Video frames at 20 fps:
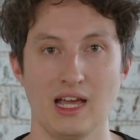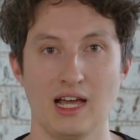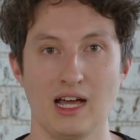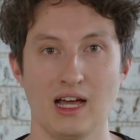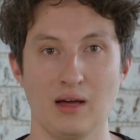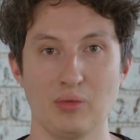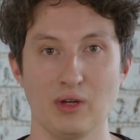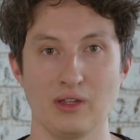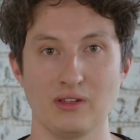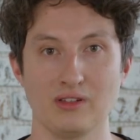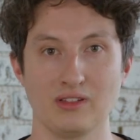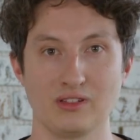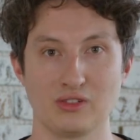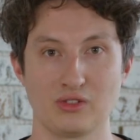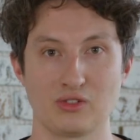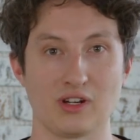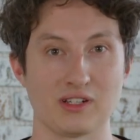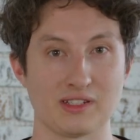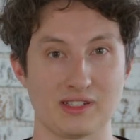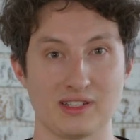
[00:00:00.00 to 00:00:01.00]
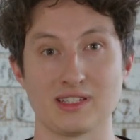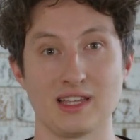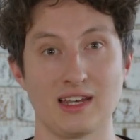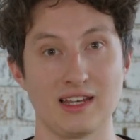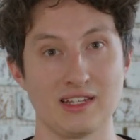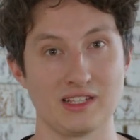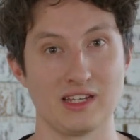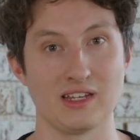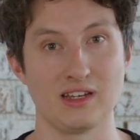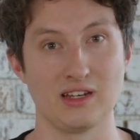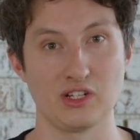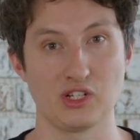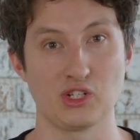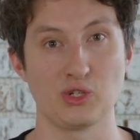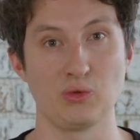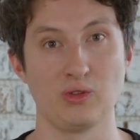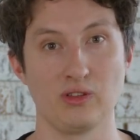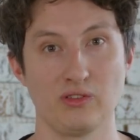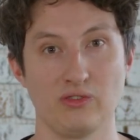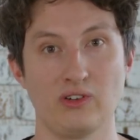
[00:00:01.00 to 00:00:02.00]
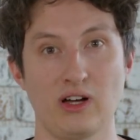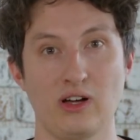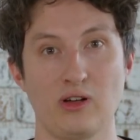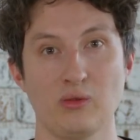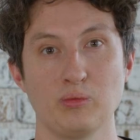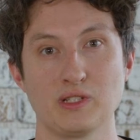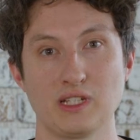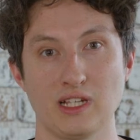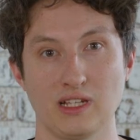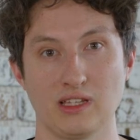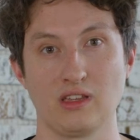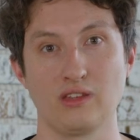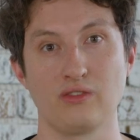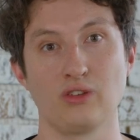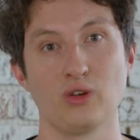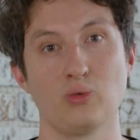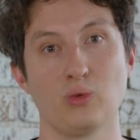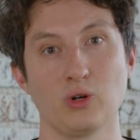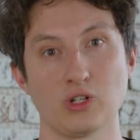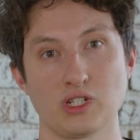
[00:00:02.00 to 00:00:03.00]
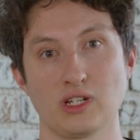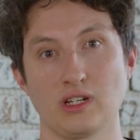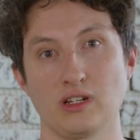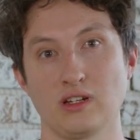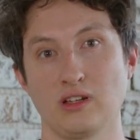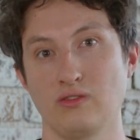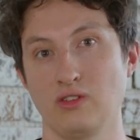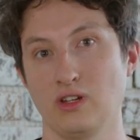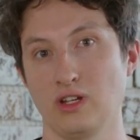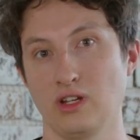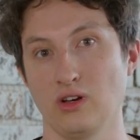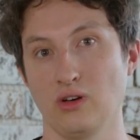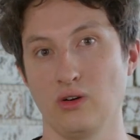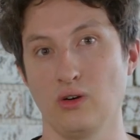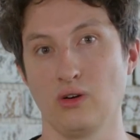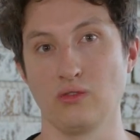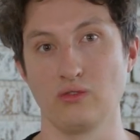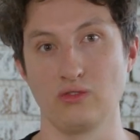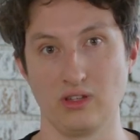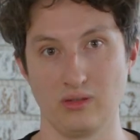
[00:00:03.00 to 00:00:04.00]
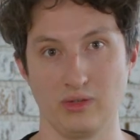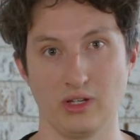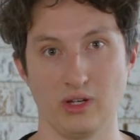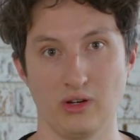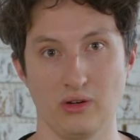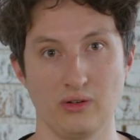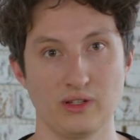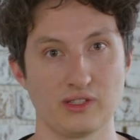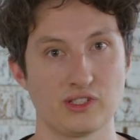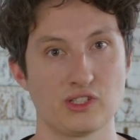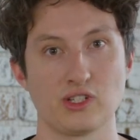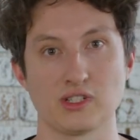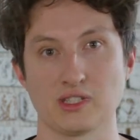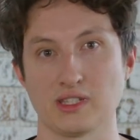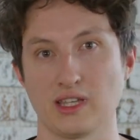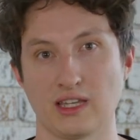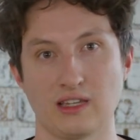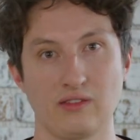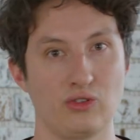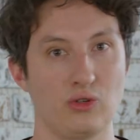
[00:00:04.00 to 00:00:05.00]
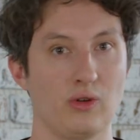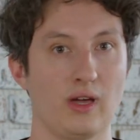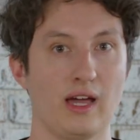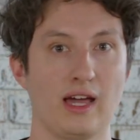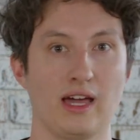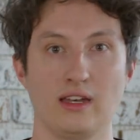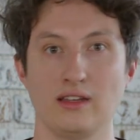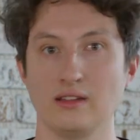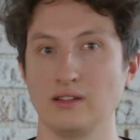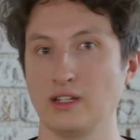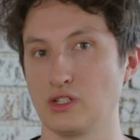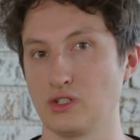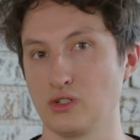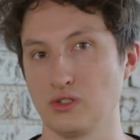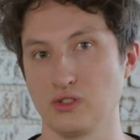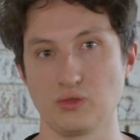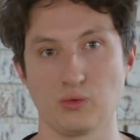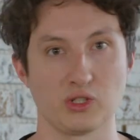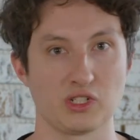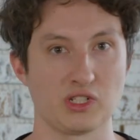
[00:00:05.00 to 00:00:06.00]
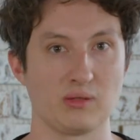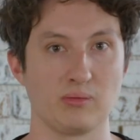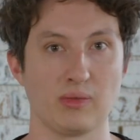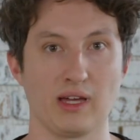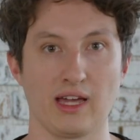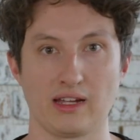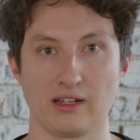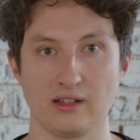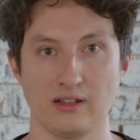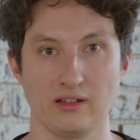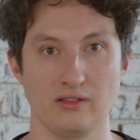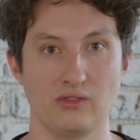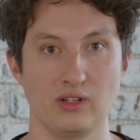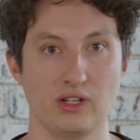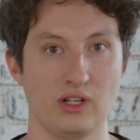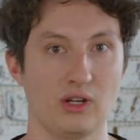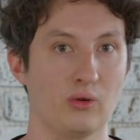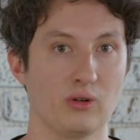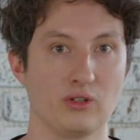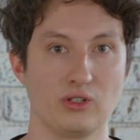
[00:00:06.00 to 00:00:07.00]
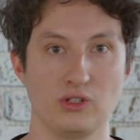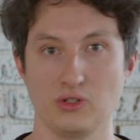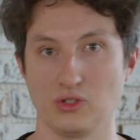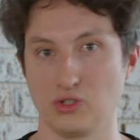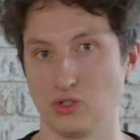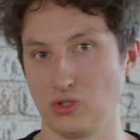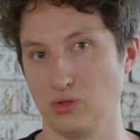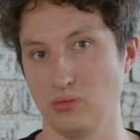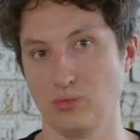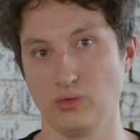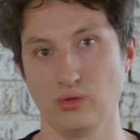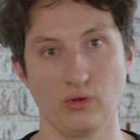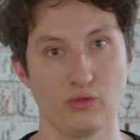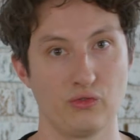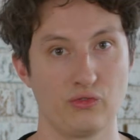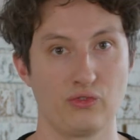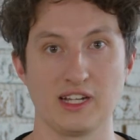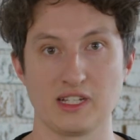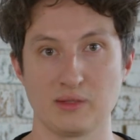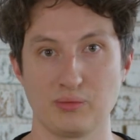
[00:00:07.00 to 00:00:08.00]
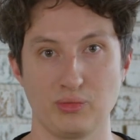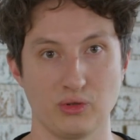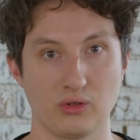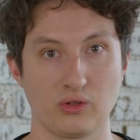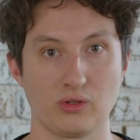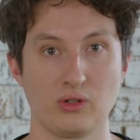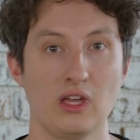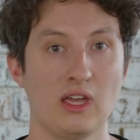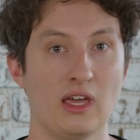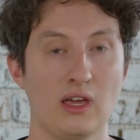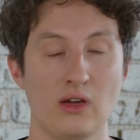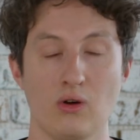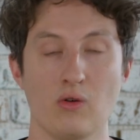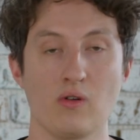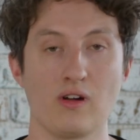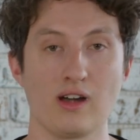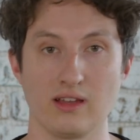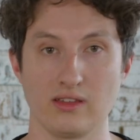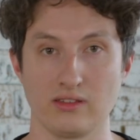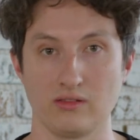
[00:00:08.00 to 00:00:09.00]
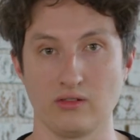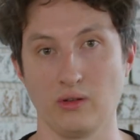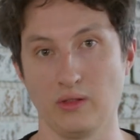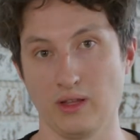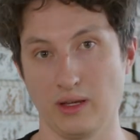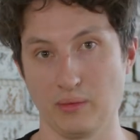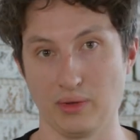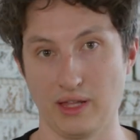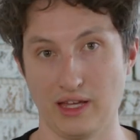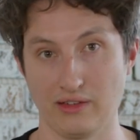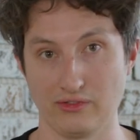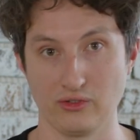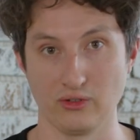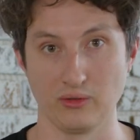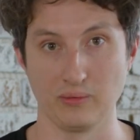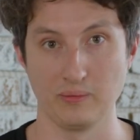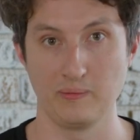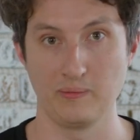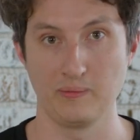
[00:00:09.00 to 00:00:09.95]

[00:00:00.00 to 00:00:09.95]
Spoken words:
But trust us, that isn't an issue with the file, particularly if you're watching a video on Vimeo. It's just like if you had issues watching back a video on YouTube or Facebook or any other online platform.